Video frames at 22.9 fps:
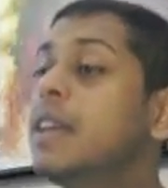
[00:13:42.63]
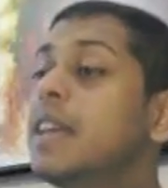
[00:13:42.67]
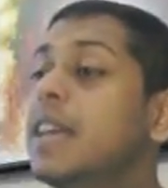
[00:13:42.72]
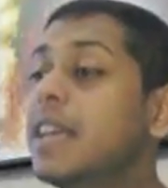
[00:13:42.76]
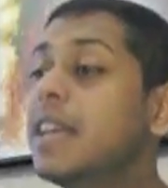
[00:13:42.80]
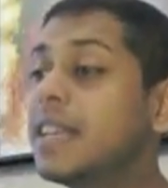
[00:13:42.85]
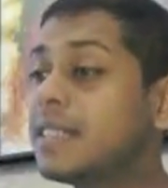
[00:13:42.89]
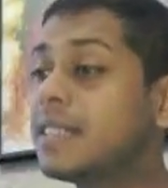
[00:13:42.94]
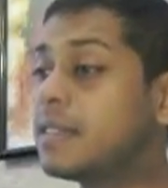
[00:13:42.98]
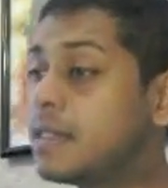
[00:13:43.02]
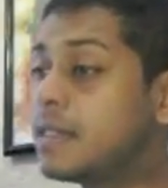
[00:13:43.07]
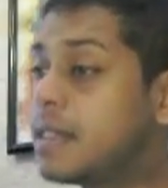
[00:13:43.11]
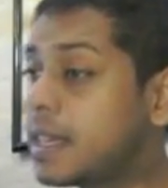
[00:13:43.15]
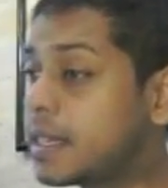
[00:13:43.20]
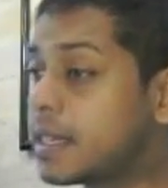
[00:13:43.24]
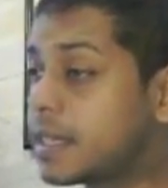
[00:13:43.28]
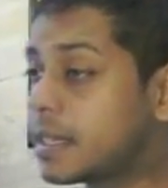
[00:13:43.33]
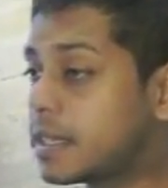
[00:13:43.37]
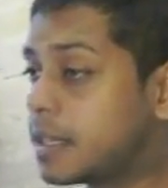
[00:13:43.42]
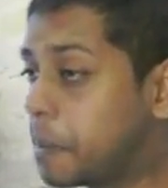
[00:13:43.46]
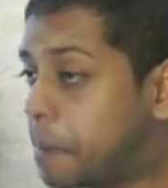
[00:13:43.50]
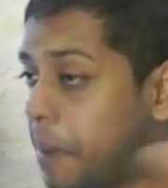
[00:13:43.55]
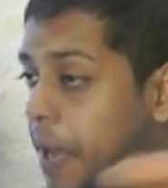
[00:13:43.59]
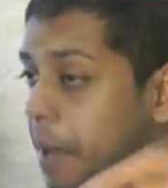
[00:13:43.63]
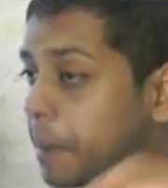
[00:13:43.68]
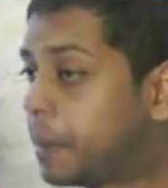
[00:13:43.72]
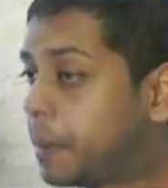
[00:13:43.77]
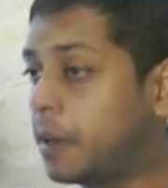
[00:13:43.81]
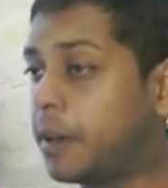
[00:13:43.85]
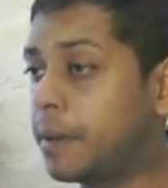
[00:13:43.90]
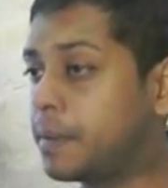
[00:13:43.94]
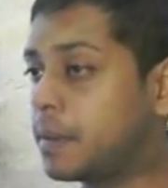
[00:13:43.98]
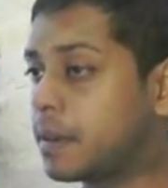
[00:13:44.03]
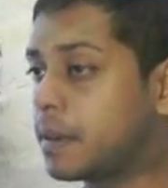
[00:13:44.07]
Is this the
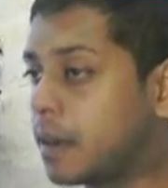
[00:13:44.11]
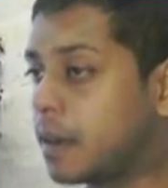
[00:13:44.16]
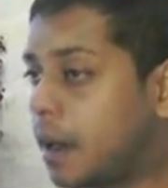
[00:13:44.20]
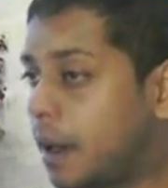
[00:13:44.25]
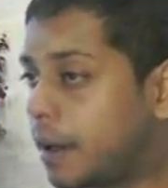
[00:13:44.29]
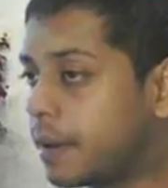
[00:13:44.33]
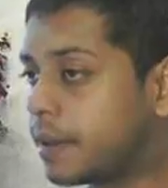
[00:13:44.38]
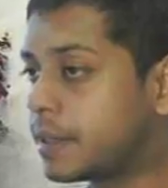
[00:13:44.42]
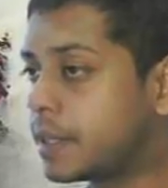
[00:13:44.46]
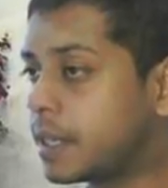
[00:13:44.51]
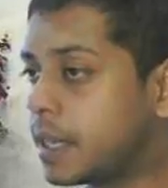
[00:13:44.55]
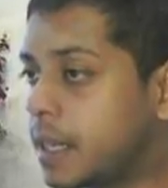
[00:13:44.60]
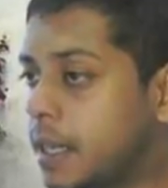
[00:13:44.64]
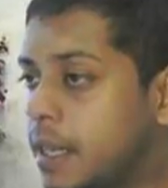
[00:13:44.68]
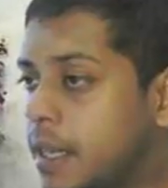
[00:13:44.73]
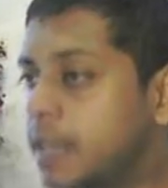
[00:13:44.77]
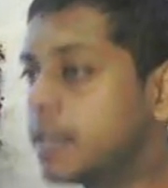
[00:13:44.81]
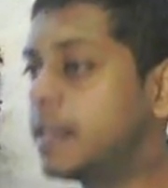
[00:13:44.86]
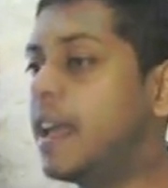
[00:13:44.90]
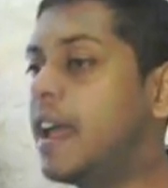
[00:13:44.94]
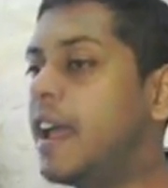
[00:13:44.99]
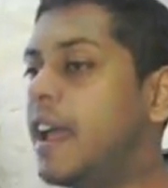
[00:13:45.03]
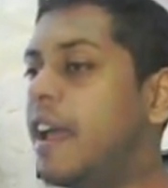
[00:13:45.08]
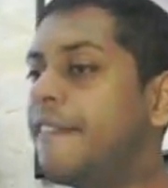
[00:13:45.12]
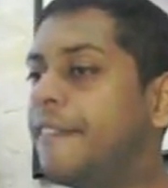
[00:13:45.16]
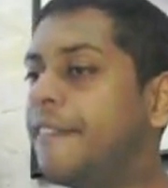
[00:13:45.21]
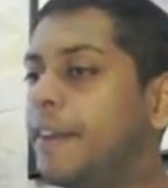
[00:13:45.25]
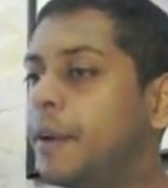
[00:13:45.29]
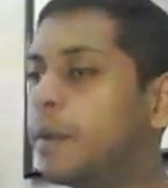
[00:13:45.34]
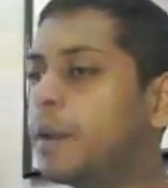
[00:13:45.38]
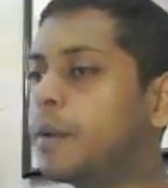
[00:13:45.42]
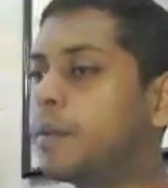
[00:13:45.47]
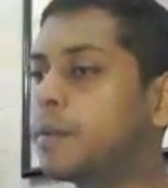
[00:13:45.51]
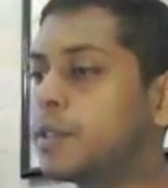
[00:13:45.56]
payment cryptocurrency that
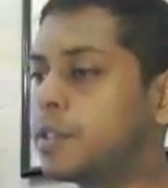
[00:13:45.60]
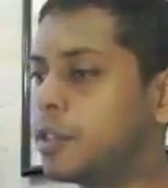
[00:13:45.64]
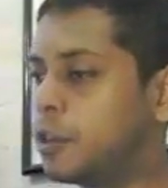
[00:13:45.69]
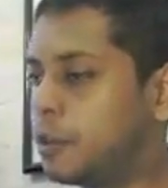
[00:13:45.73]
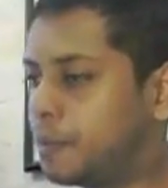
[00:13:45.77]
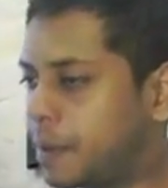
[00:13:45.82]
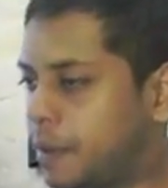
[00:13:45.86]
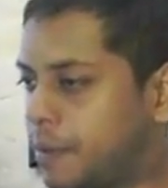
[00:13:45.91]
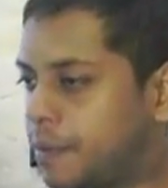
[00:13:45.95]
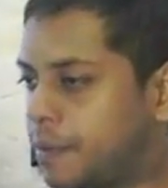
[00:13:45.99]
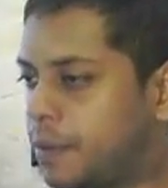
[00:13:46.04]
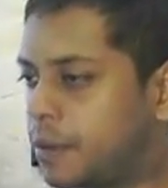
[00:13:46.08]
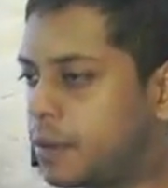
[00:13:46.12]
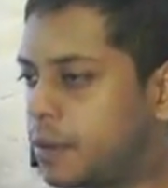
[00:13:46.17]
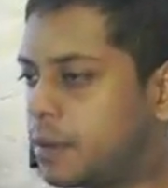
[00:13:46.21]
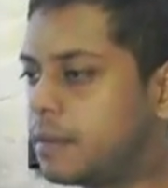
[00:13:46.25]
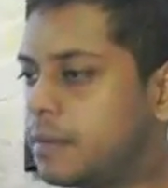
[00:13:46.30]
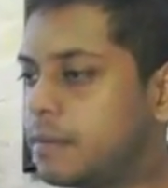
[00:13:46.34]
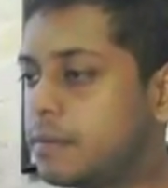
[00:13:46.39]
everyone was hoping for?